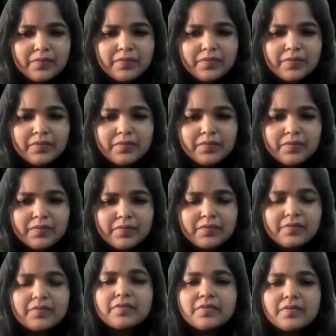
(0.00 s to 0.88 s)

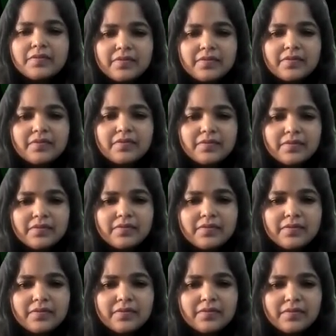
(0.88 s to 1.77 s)

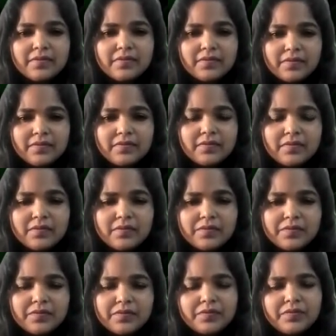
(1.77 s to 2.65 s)

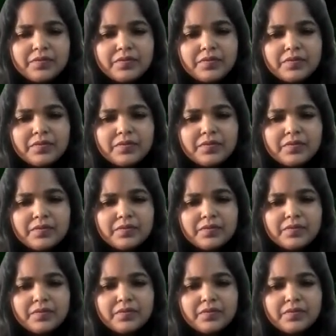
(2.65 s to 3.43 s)
The person shown says nothing.